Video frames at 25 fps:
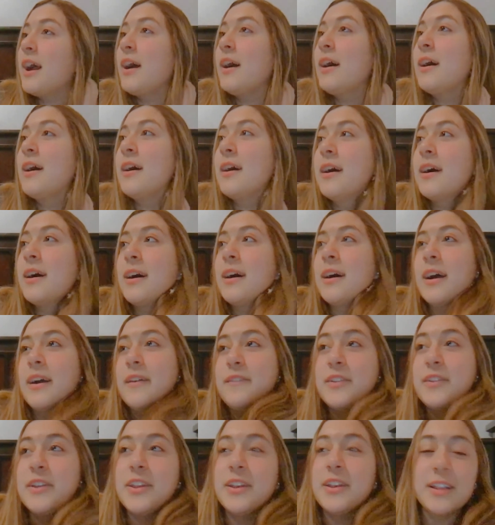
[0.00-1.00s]
I
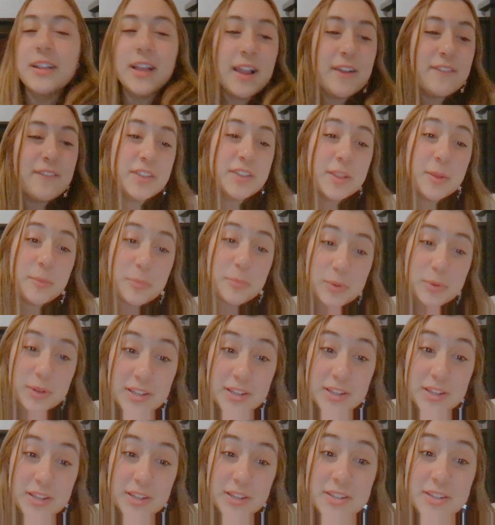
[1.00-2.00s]
feel I feel
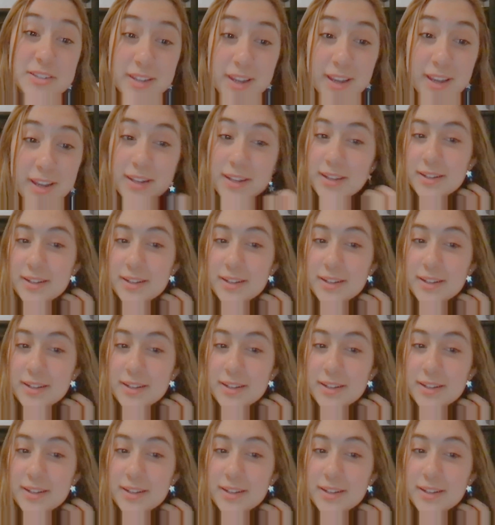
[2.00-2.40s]
appreciated.